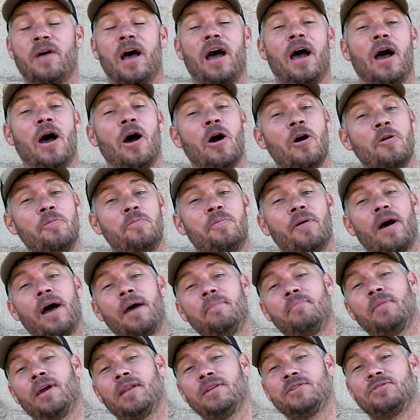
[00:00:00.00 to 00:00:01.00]
I hope I
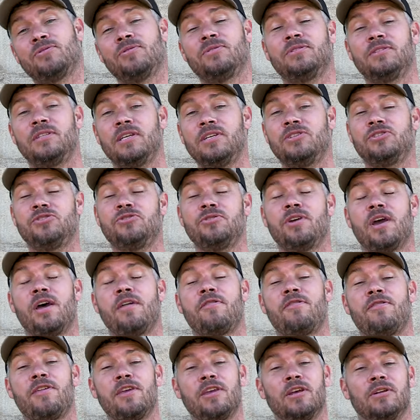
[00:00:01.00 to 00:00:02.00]
managed to teach you a
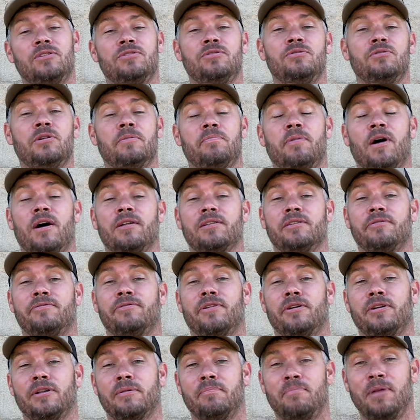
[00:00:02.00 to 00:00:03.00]
thing or two about the
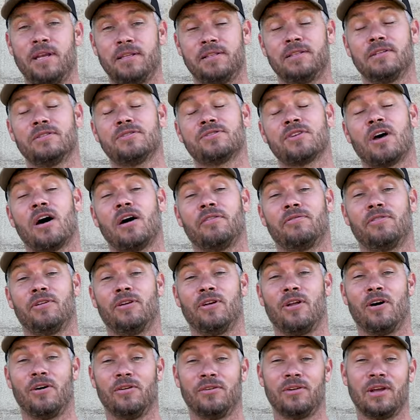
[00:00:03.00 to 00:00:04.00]
fundamentals of
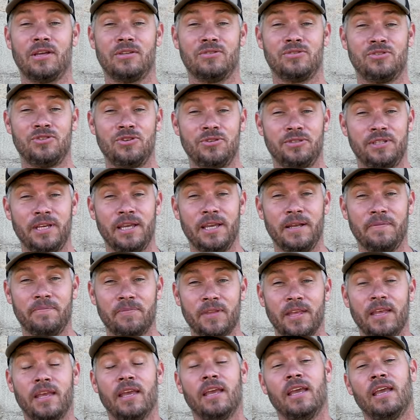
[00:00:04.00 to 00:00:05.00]
long range shooting.
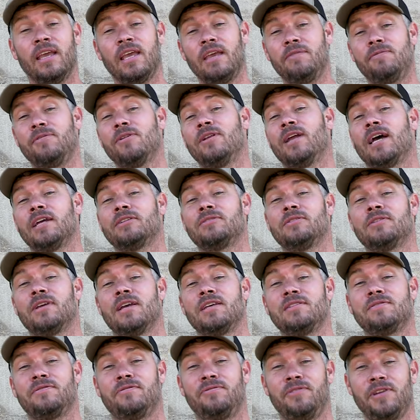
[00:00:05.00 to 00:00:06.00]
If you liked
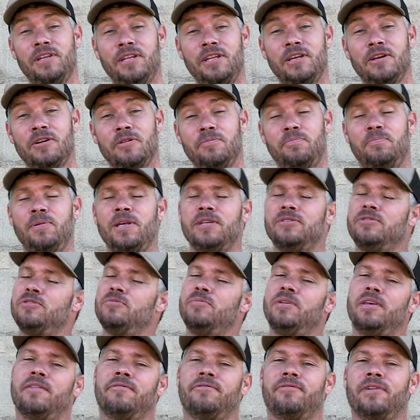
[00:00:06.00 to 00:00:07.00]
today's video, please do
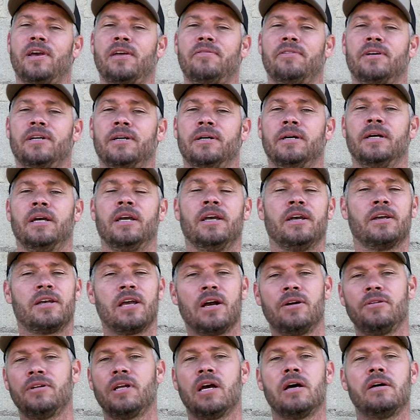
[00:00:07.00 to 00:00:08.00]
me a favor.
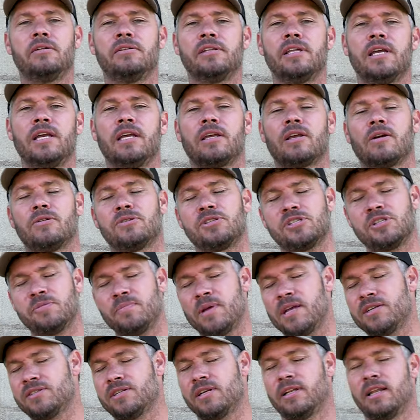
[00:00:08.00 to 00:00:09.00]
Go down there, go
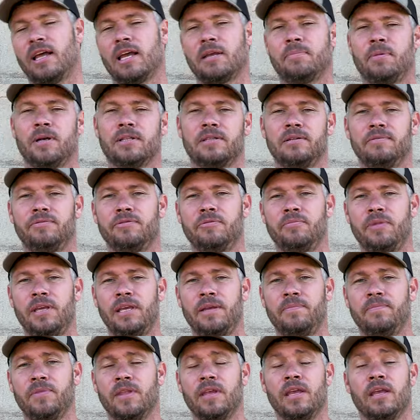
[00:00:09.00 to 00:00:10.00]
smash that like button for
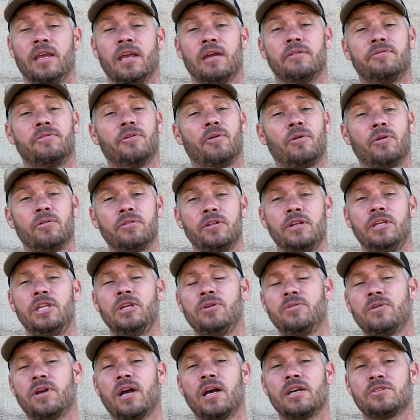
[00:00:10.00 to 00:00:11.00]
me. And for all the
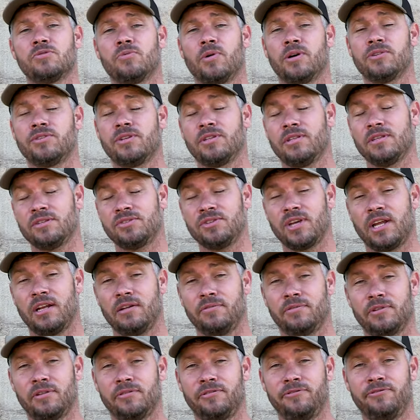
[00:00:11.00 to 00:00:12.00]
new guys watching this channel
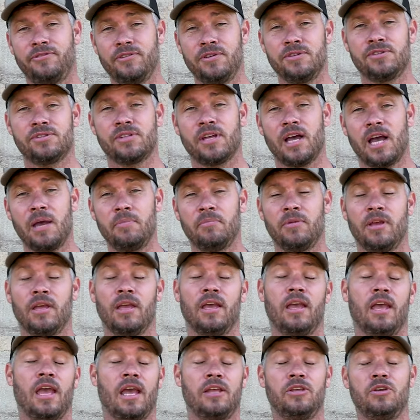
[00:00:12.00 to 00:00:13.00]
for the first time
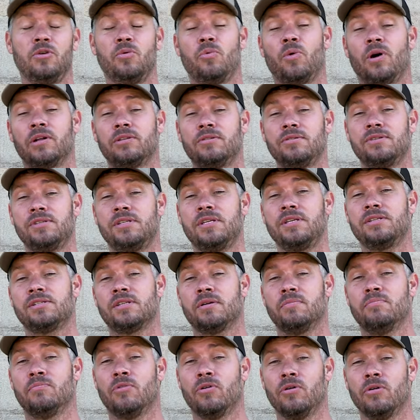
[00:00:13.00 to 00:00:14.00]
and you want to see
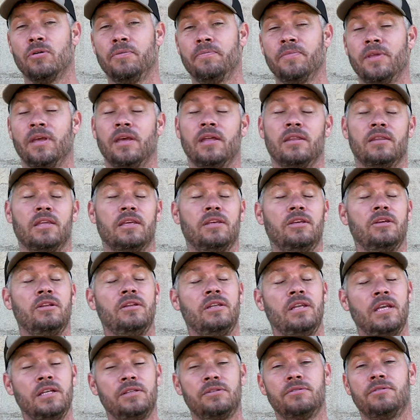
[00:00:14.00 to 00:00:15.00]
some more, then you
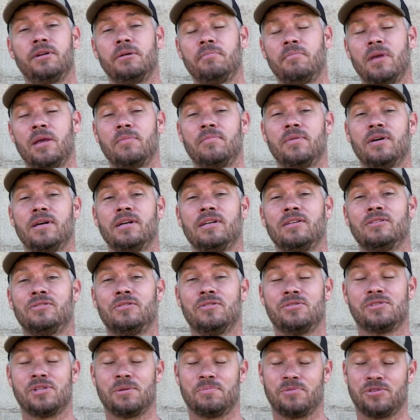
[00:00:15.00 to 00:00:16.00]
need to remember
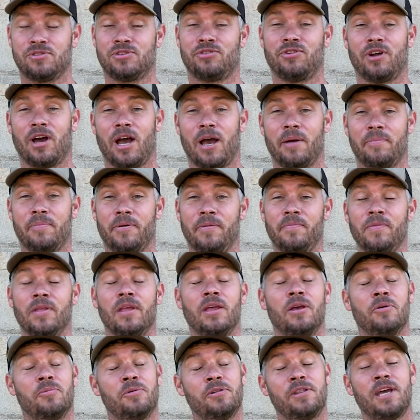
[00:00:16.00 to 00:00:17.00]
to subscribe.
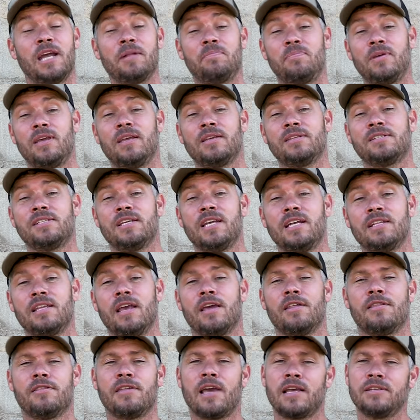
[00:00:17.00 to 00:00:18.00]
With that being said,
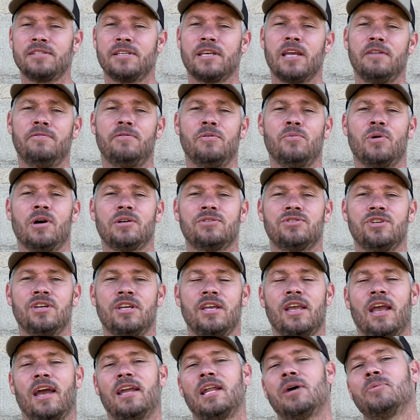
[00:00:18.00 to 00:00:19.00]
thanks again for
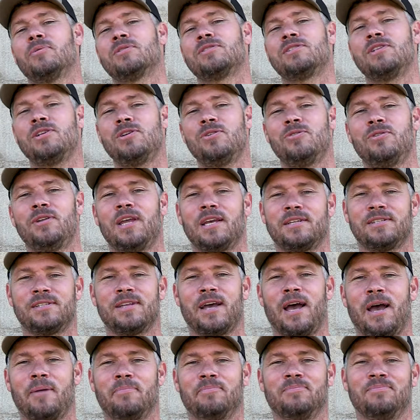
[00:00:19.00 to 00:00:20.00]
watching and I will see you next
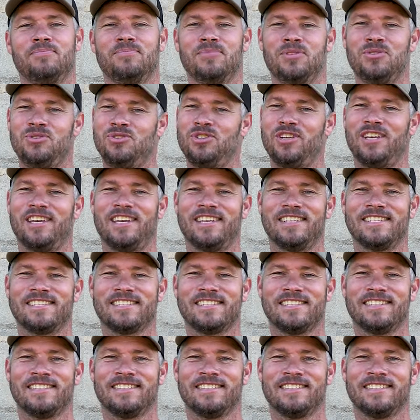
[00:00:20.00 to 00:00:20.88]
time. Cheers.